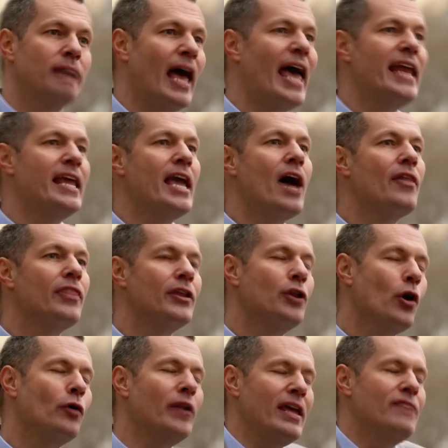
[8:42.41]
any other
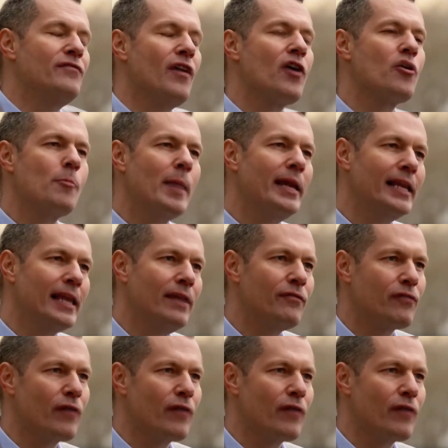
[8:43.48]
non-environmentally